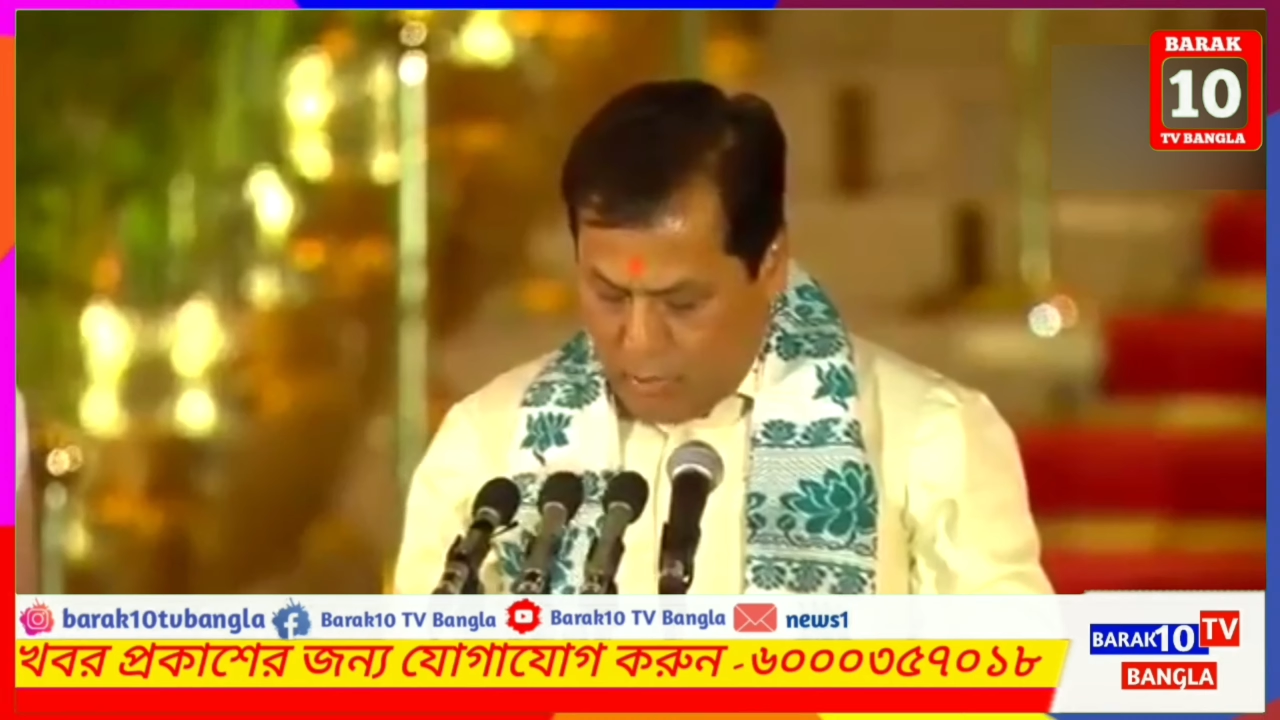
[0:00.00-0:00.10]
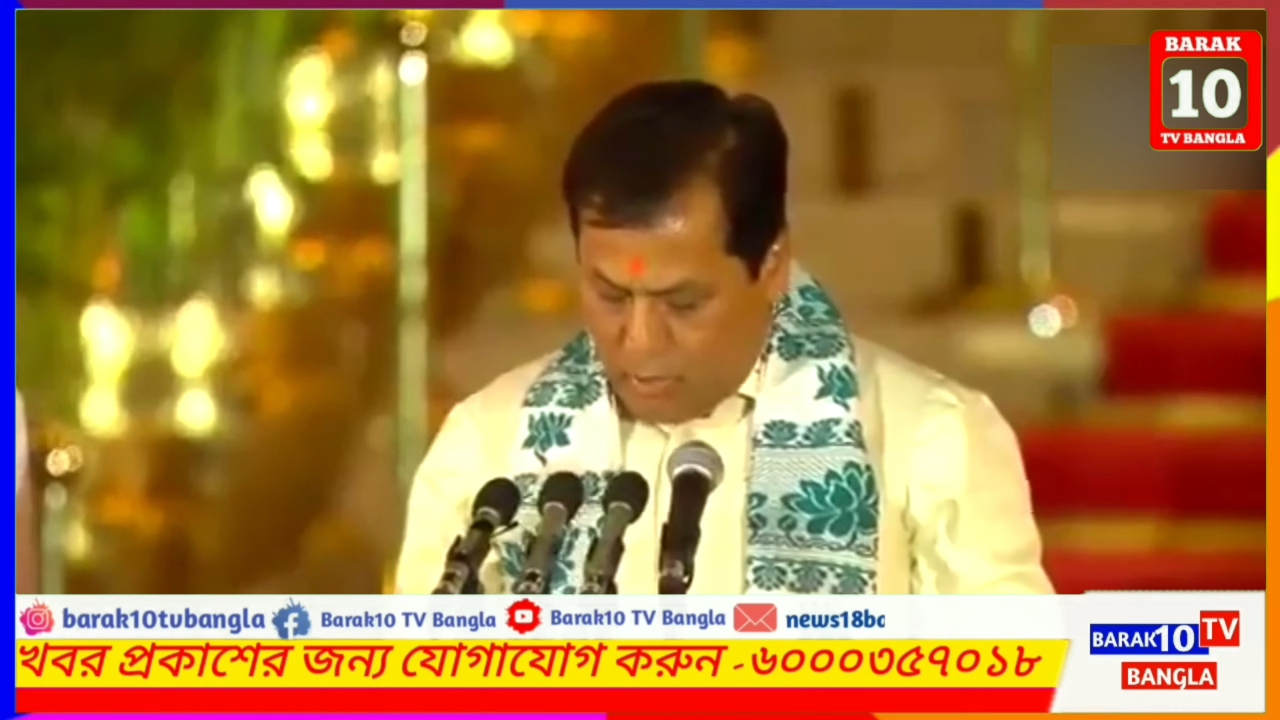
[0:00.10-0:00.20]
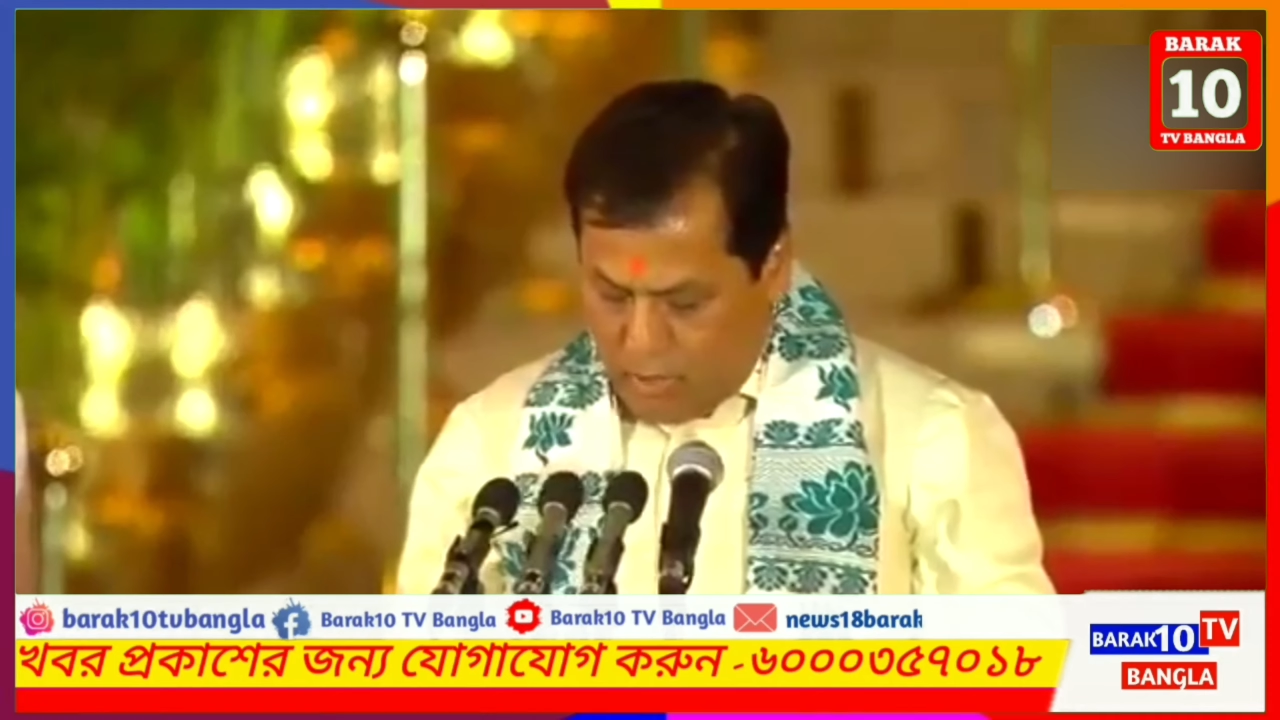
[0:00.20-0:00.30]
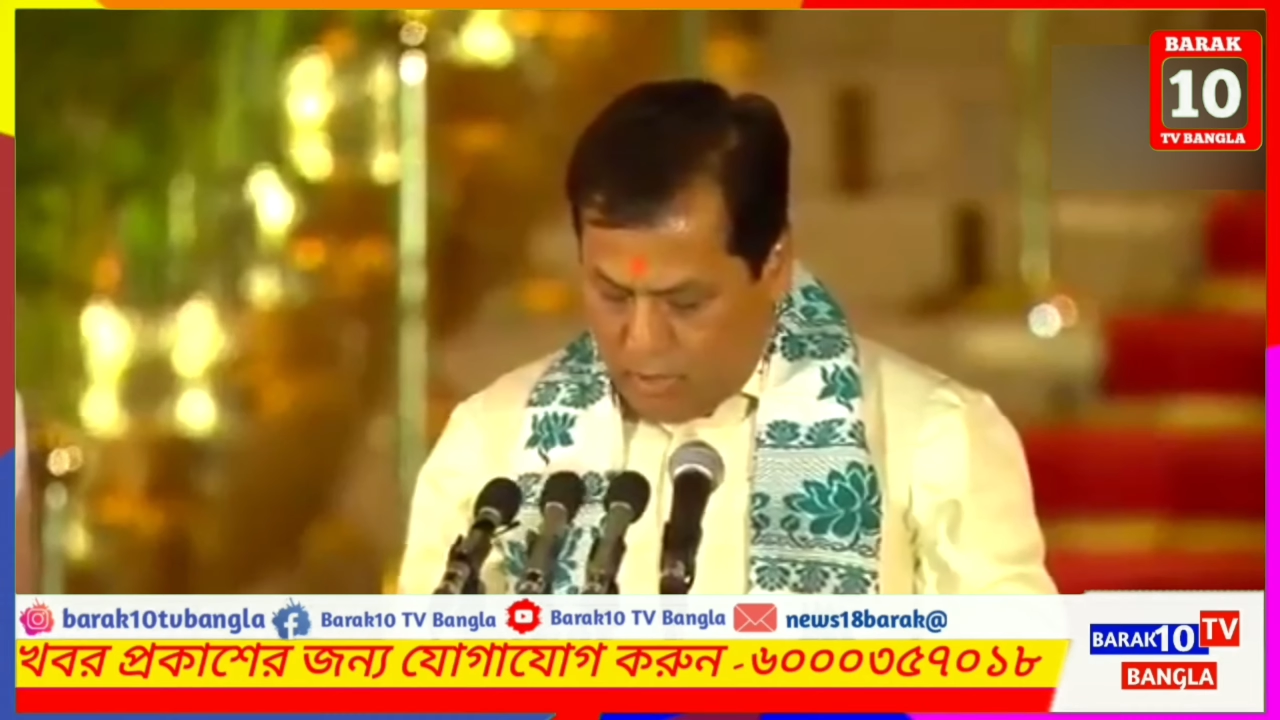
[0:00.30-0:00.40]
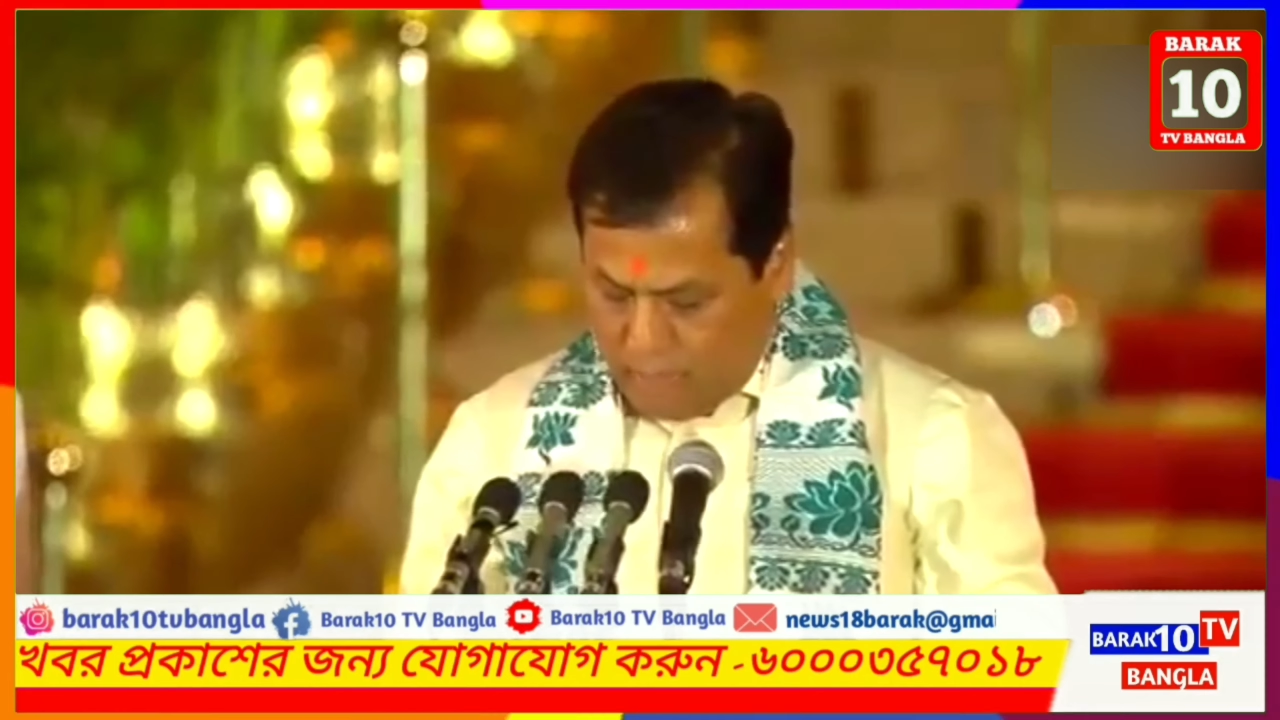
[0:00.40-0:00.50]

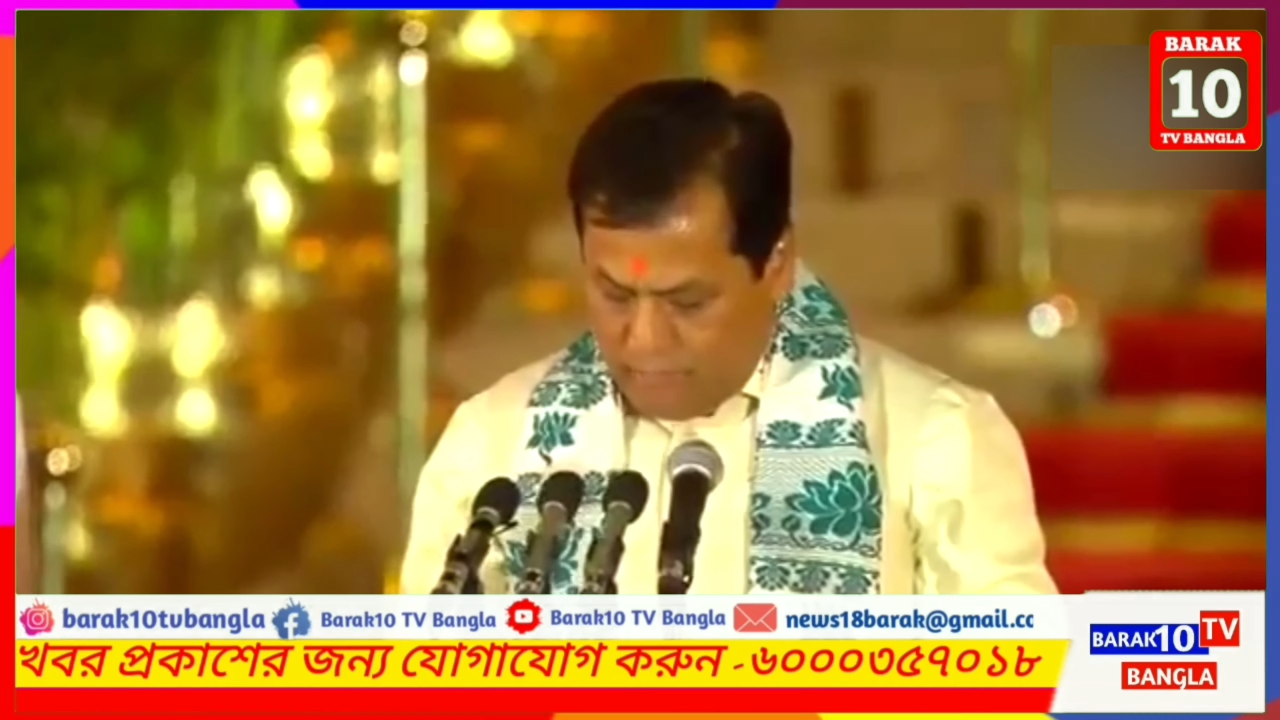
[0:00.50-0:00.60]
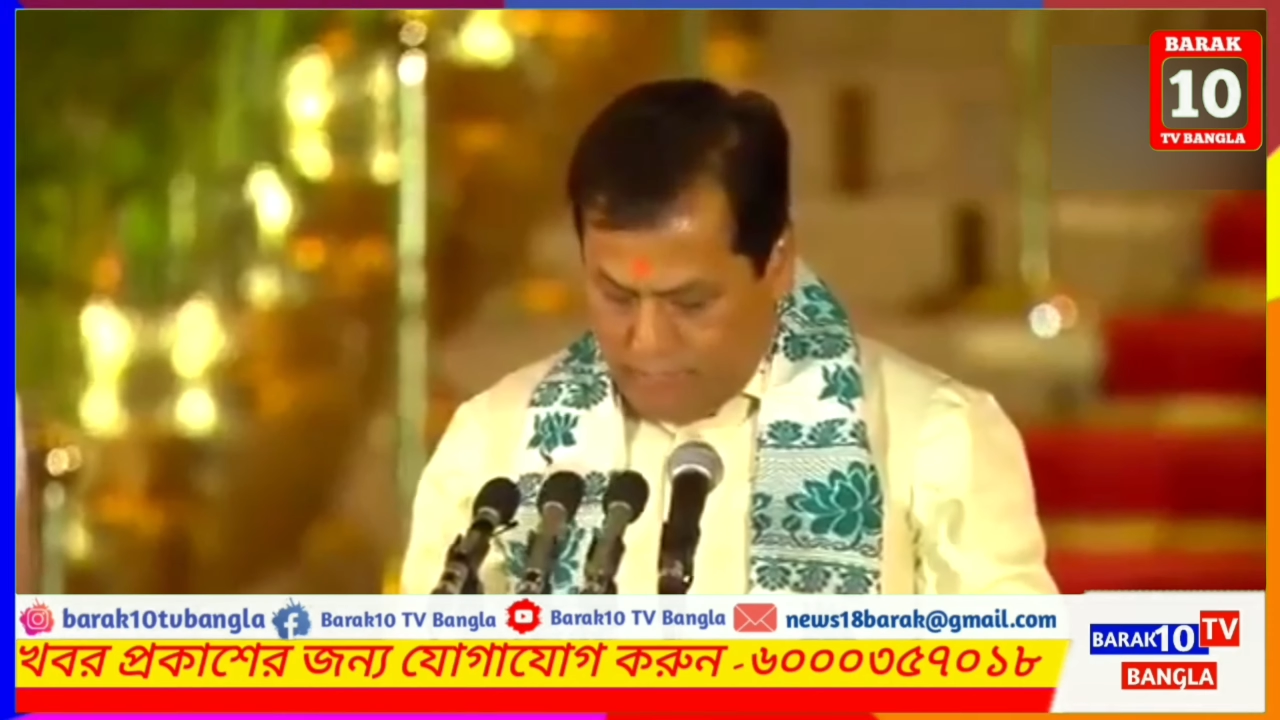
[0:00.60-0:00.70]
will